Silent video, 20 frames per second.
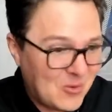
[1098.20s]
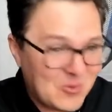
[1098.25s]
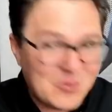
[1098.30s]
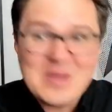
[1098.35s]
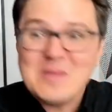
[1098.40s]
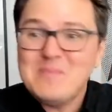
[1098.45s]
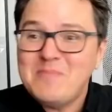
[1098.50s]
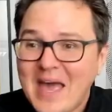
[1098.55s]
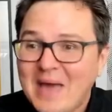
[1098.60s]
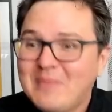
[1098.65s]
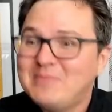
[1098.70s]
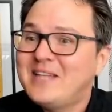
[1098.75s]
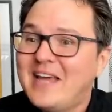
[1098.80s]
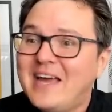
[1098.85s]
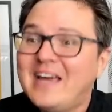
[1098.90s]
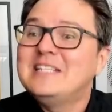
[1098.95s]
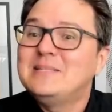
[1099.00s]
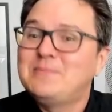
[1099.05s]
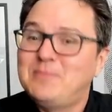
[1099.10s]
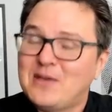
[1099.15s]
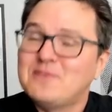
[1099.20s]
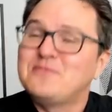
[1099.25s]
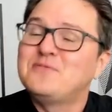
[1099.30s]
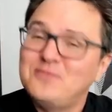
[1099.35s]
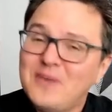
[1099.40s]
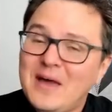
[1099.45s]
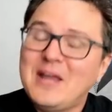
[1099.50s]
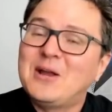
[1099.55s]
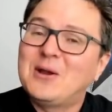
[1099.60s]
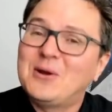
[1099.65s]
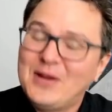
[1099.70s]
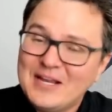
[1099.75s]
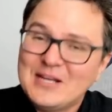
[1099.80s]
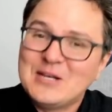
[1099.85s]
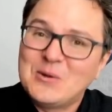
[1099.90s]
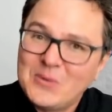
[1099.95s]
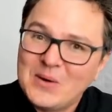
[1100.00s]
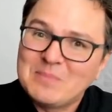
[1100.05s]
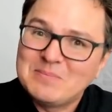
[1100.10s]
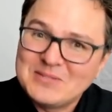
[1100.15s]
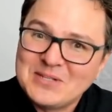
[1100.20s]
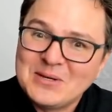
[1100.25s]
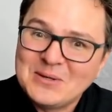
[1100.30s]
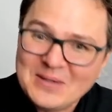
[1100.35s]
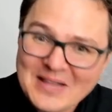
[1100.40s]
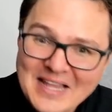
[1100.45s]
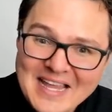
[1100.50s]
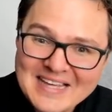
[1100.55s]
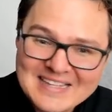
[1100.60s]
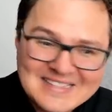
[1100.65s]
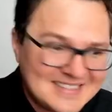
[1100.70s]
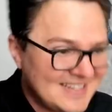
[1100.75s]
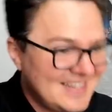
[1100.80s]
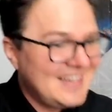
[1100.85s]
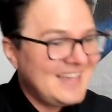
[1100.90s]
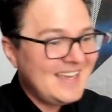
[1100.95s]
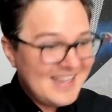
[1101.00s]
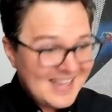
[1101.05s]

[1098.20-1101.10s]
We baptize by fire in crypto land.